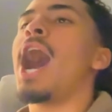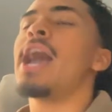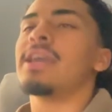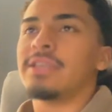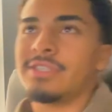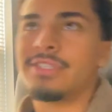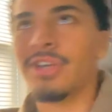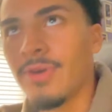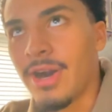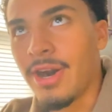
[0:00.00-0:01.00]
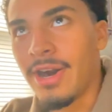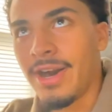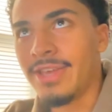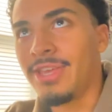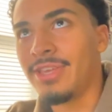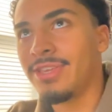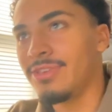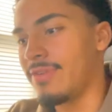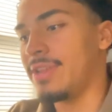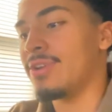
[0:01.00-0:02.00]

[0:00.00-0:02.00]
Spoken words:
So you already know